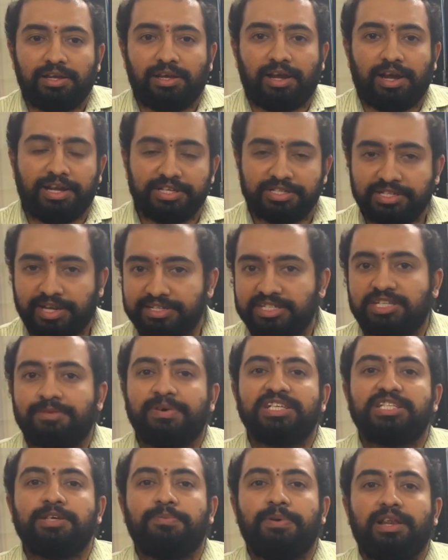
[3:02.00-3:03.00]
it is
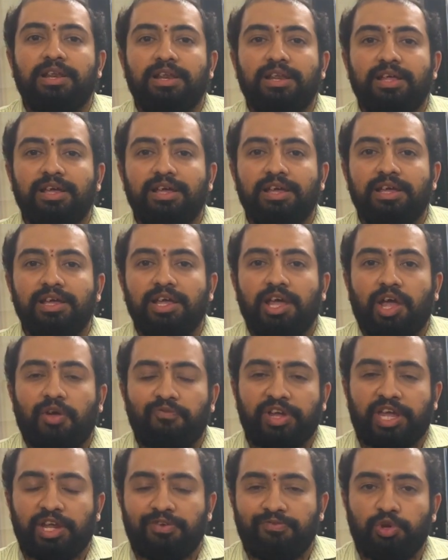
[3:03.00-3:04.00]
customizable.
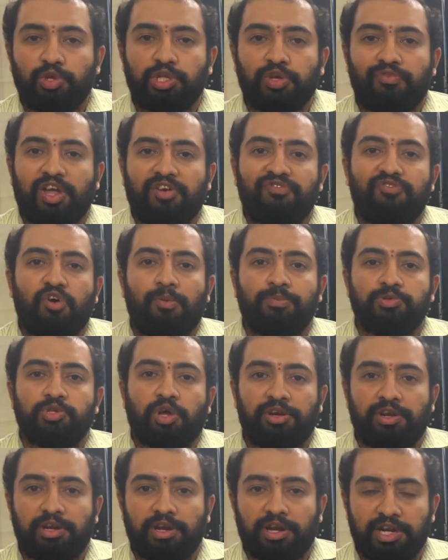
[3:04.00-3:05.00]
We can view the waveforms
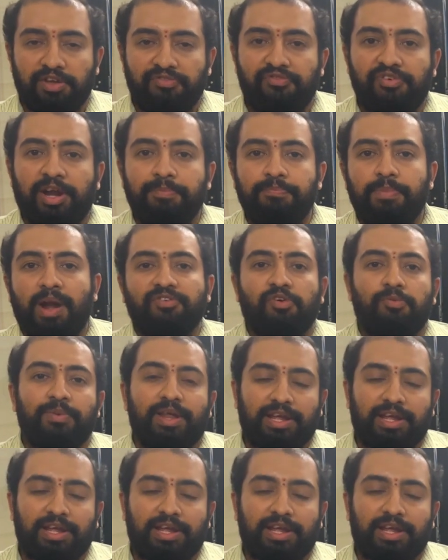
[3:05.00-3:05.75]
on different platforms,